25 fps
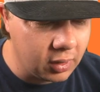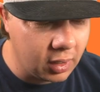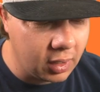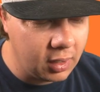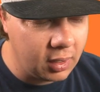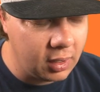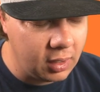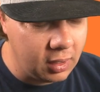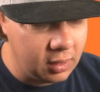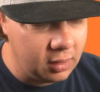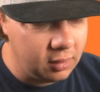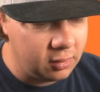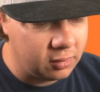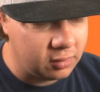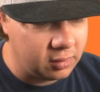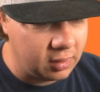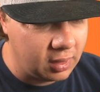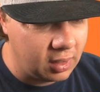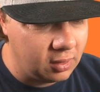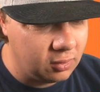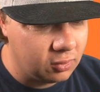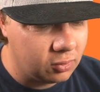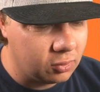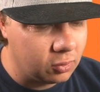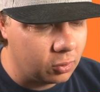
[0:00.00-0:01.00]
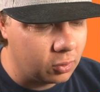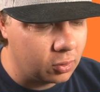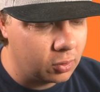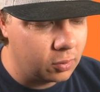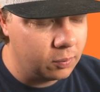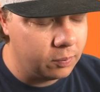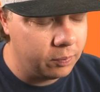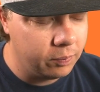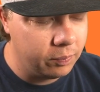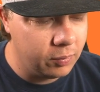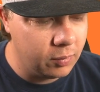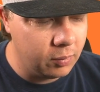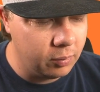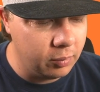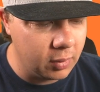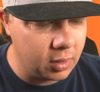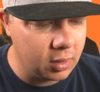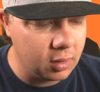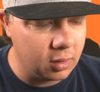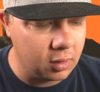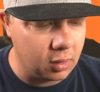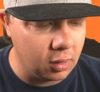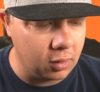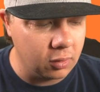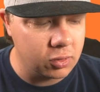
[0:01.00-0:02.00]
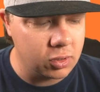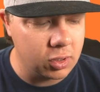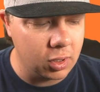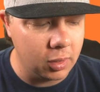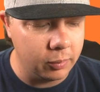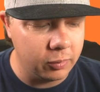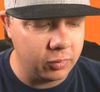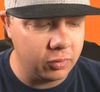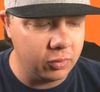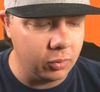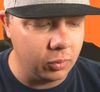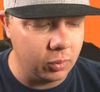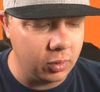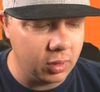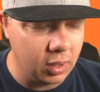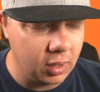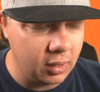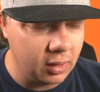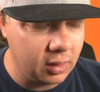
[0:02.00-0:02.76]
not in a sandstorm, Mega Garchomp's doing